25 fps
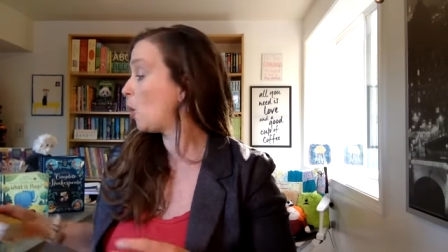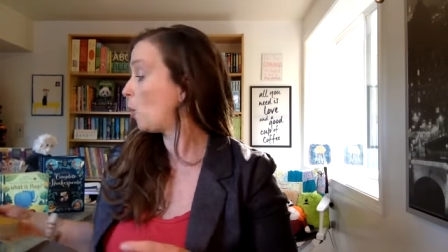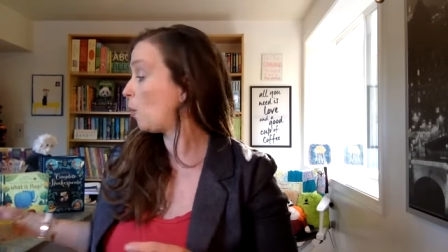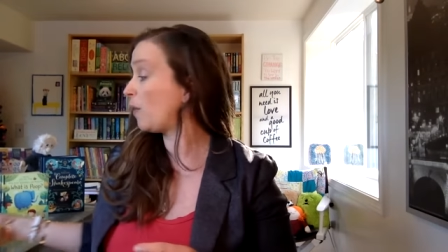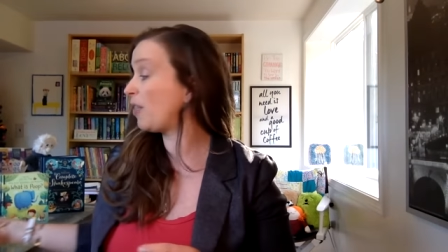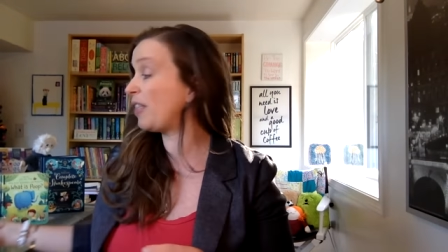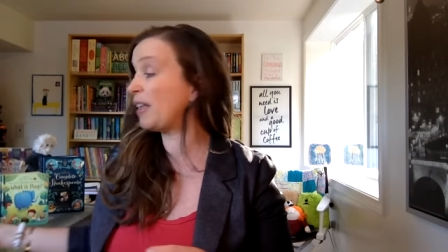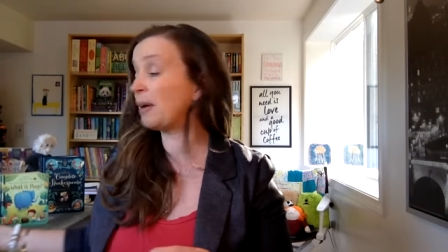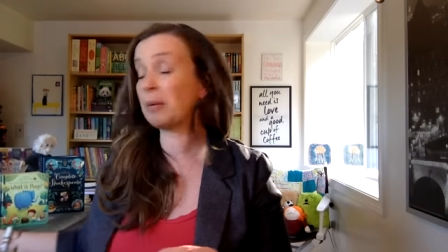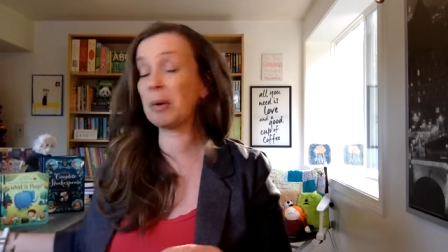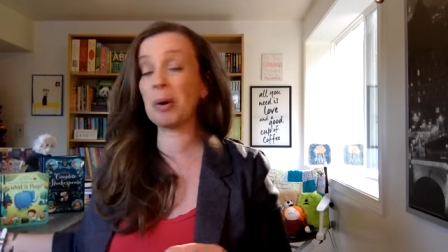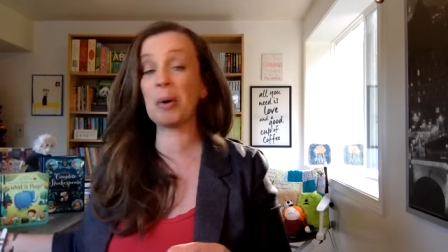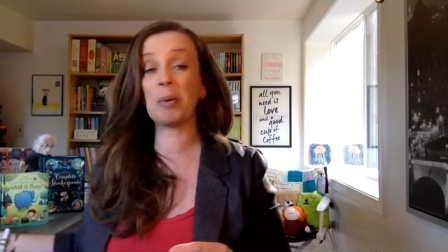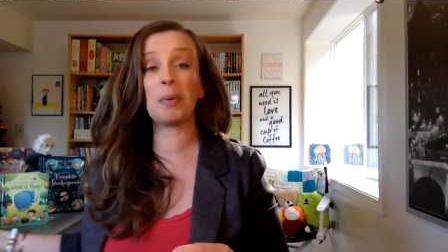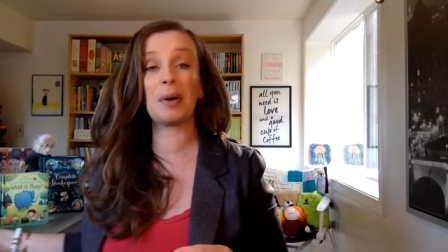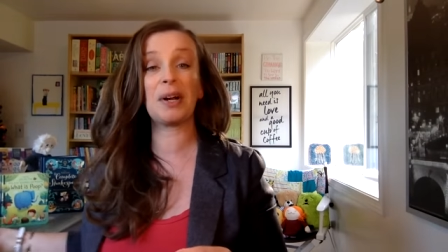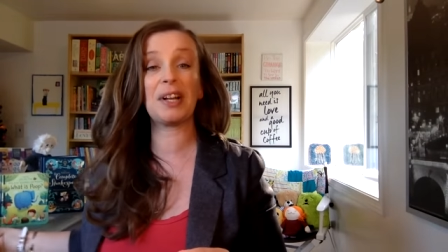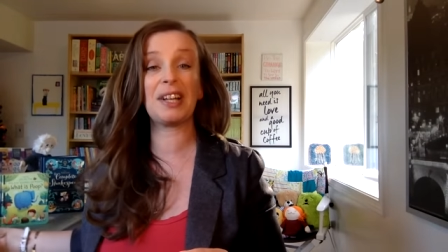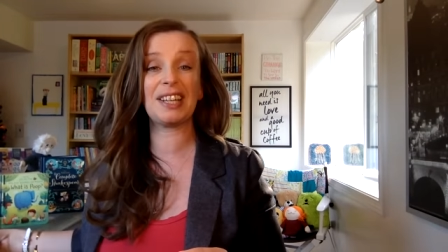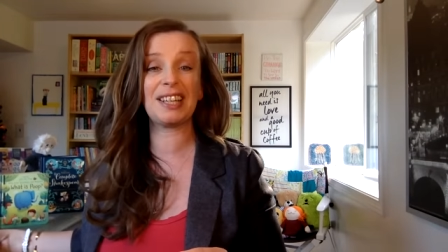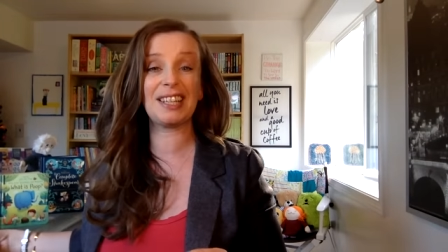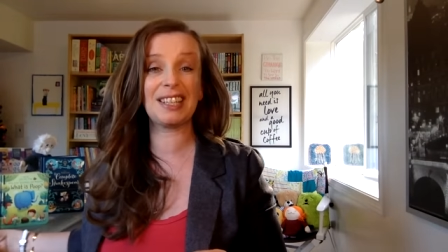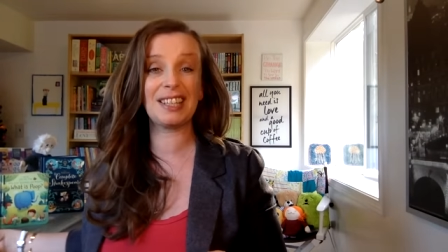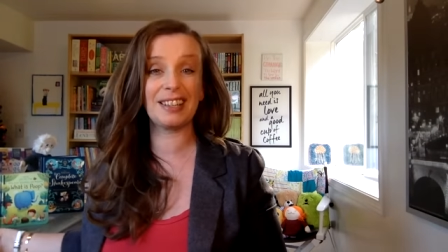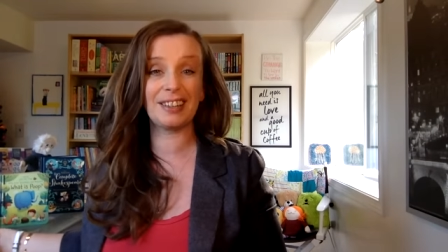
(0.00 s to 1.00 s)
when they were
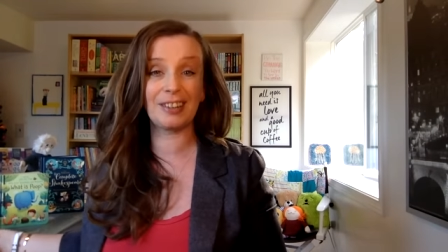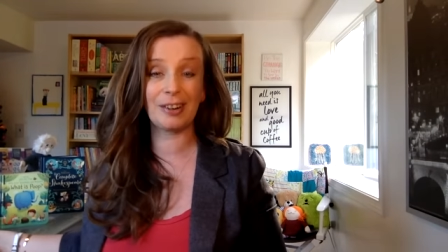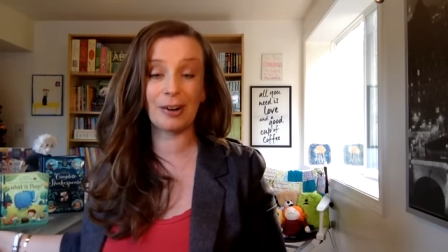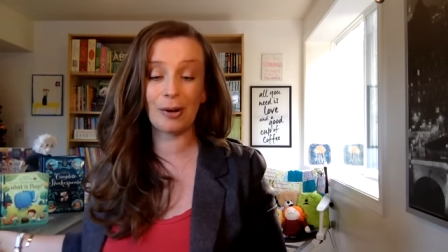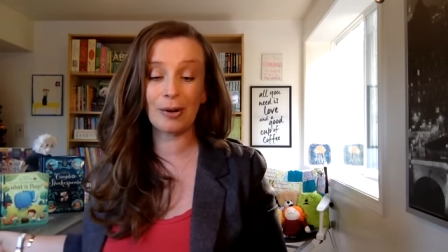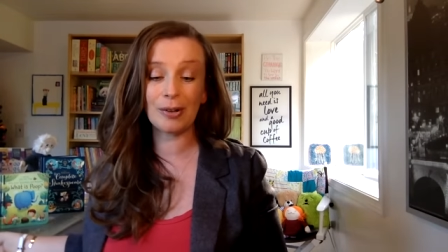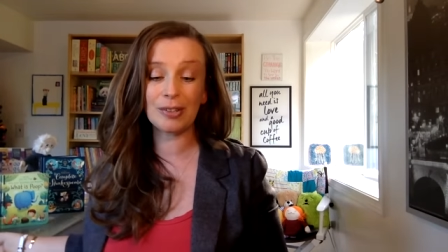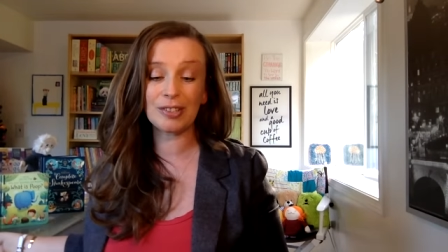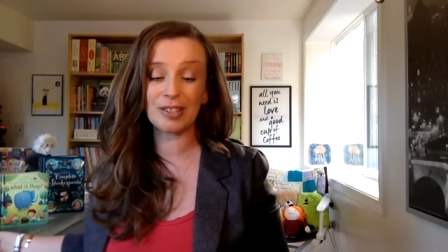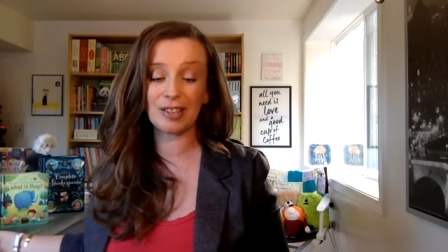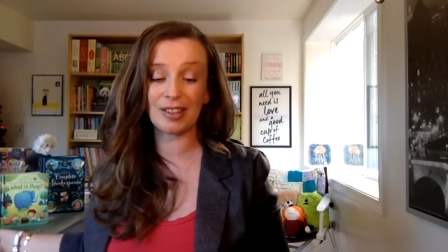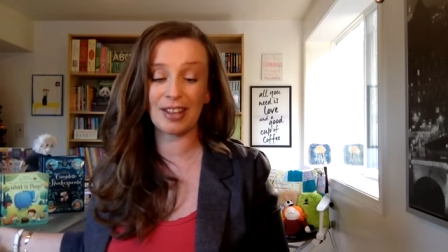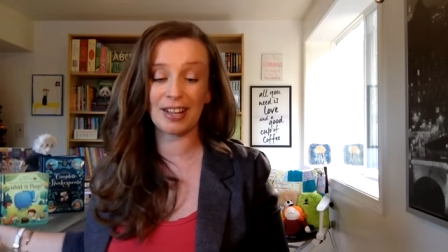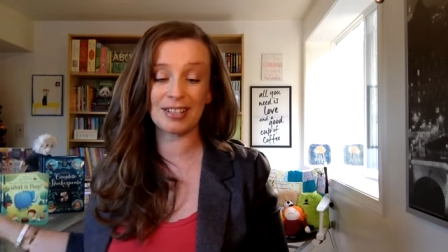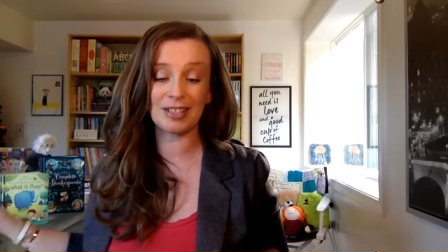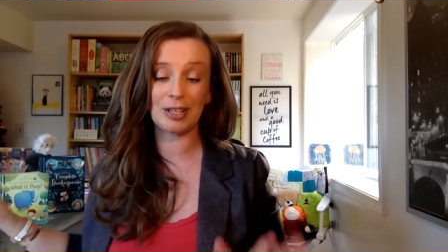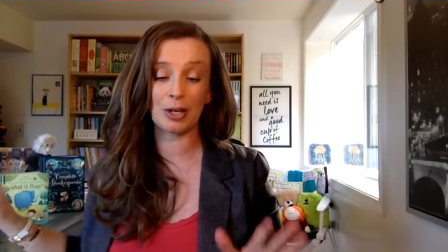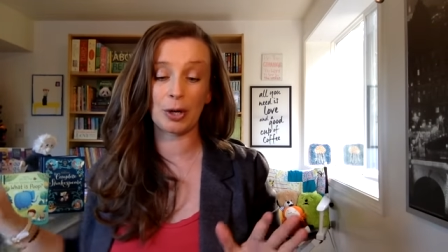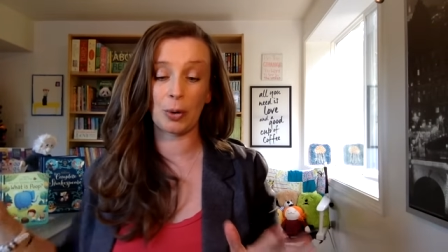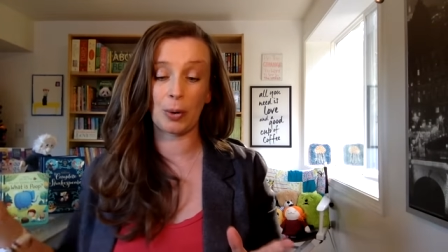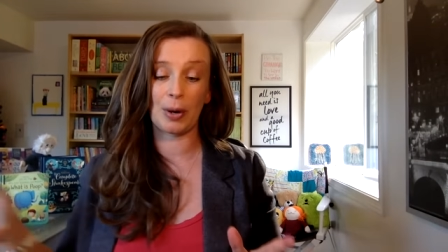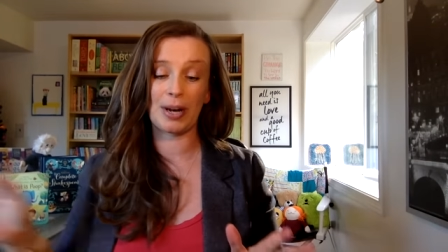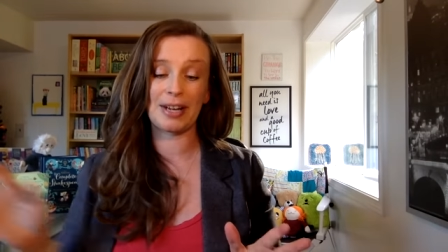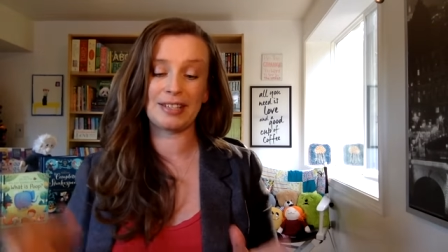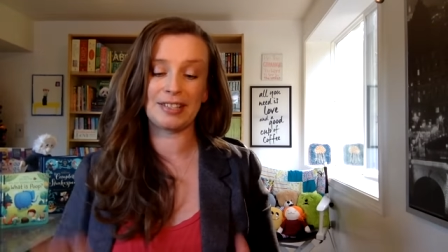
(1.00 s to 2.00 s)
really little, so that's a
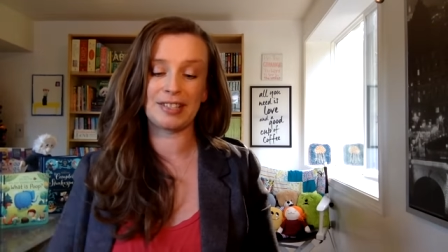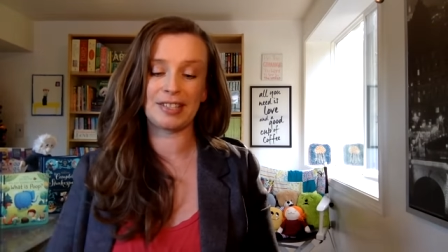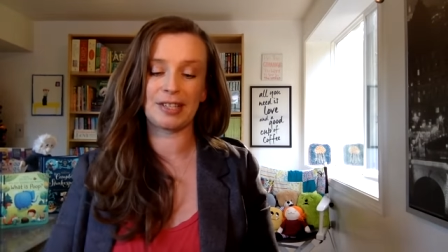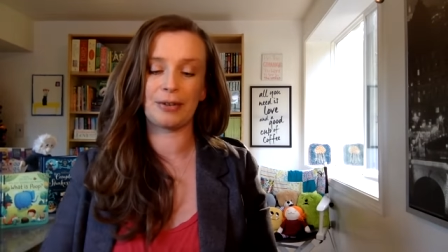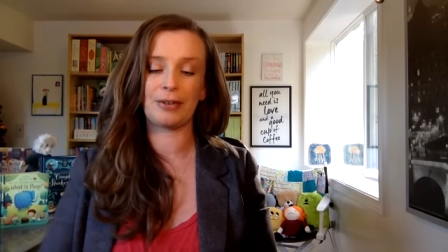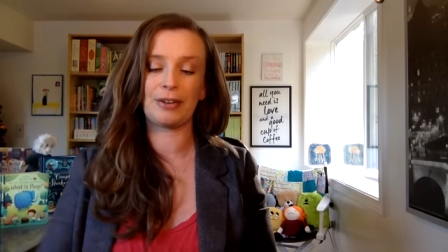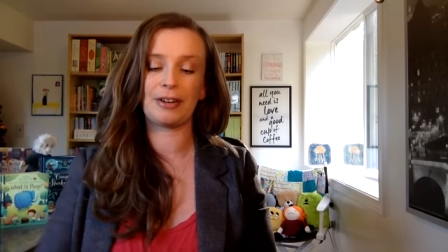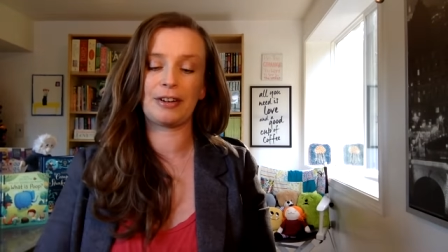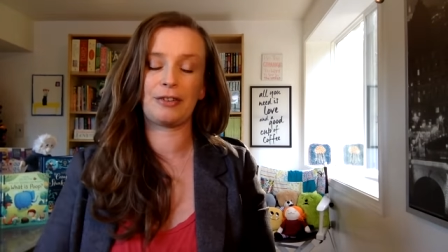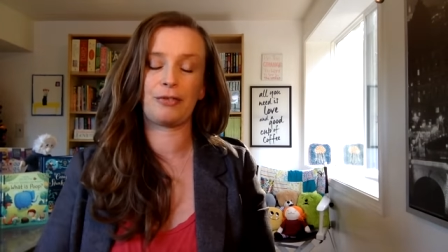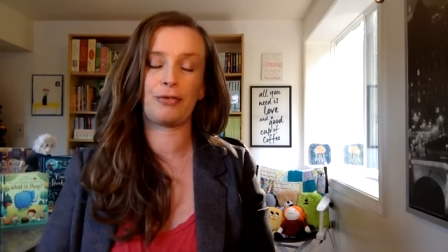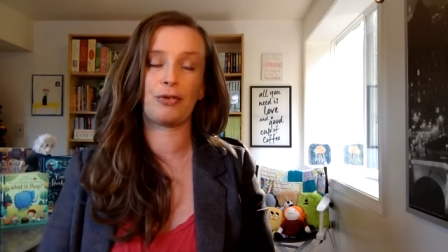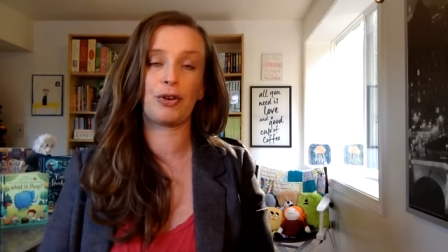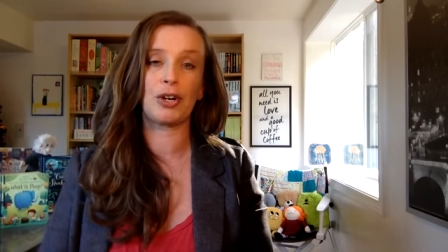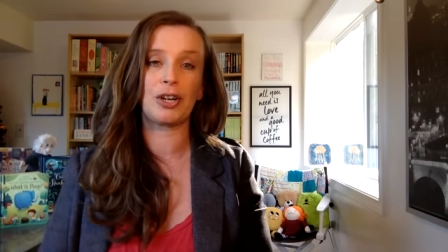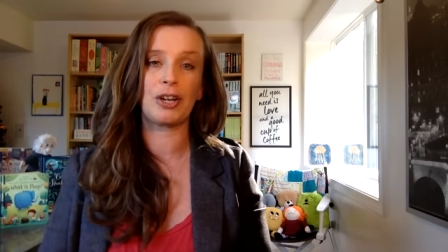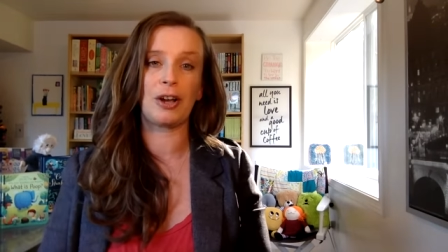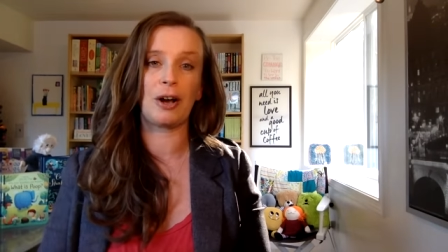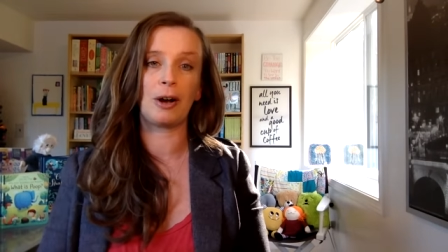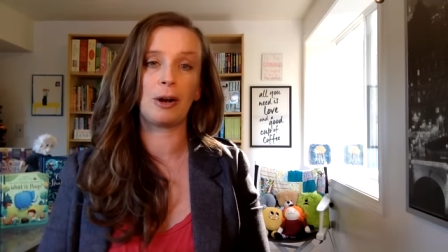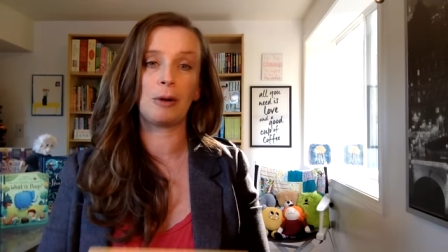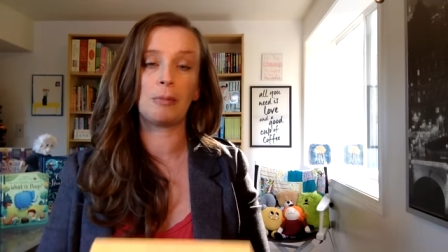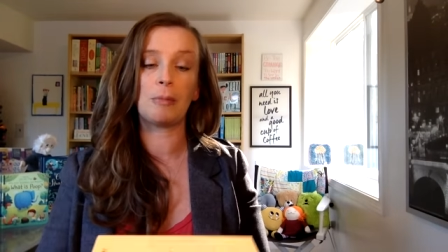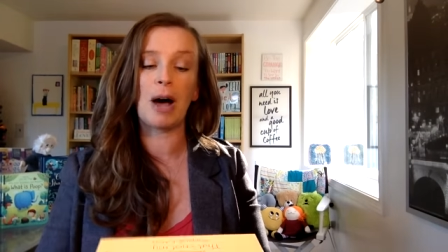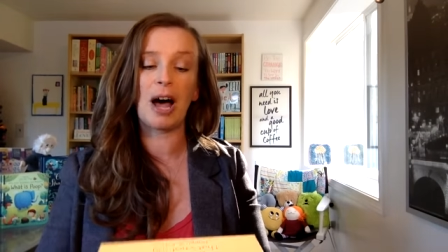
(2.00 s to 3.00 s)
great series for
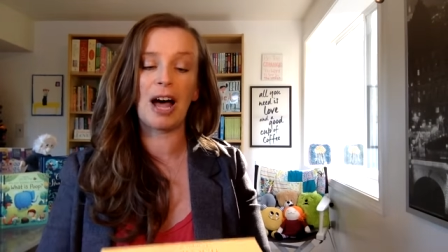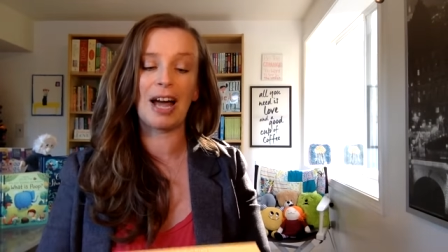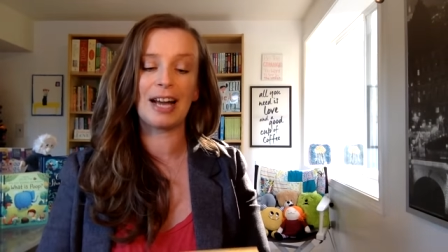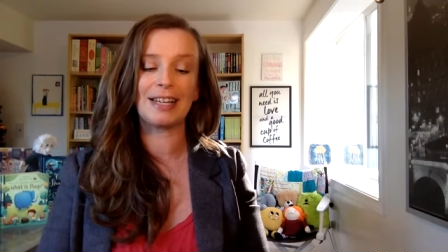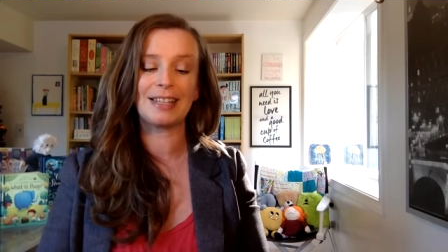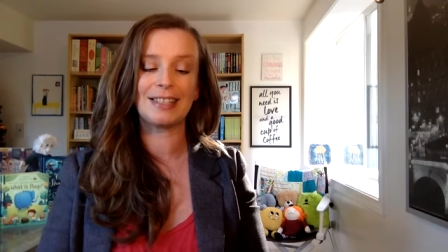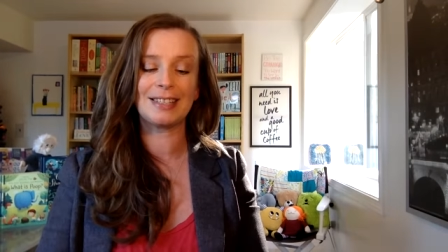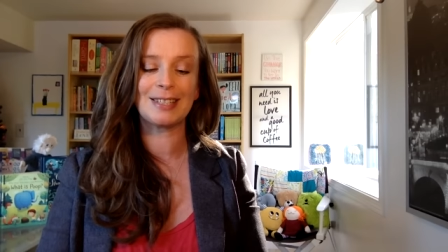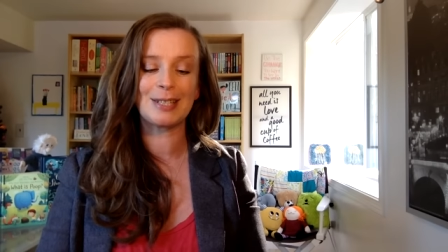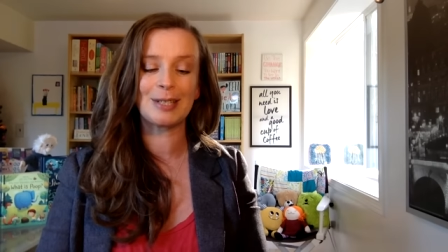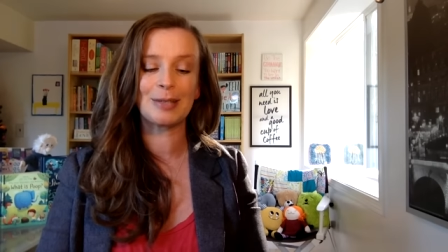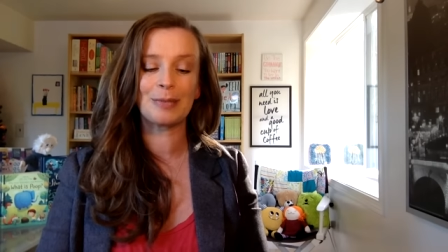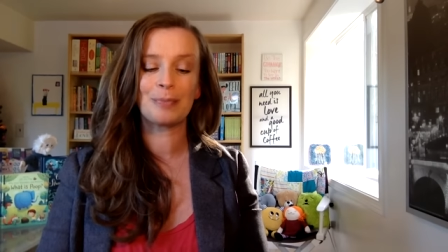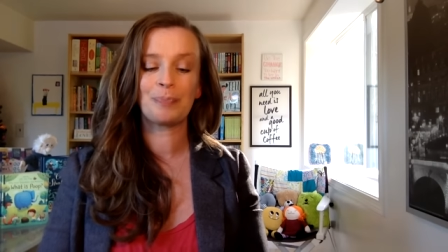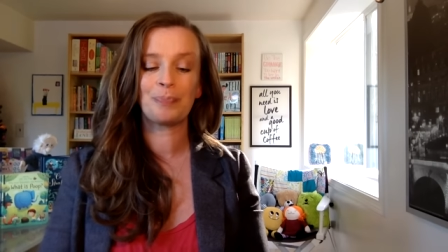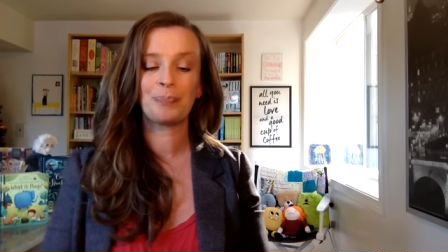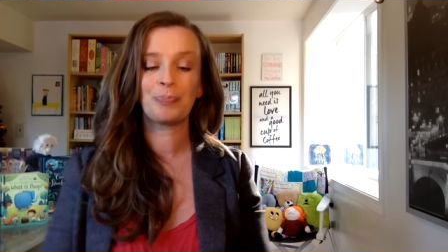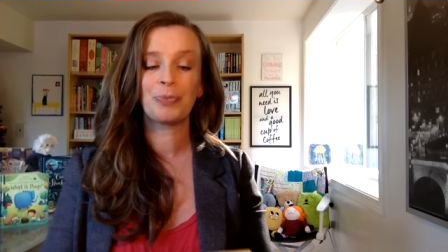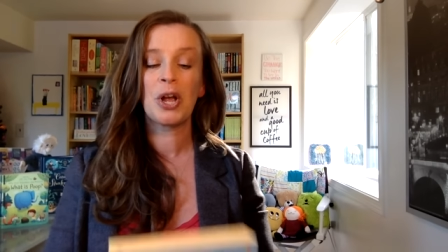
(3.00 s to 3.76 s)
young minds.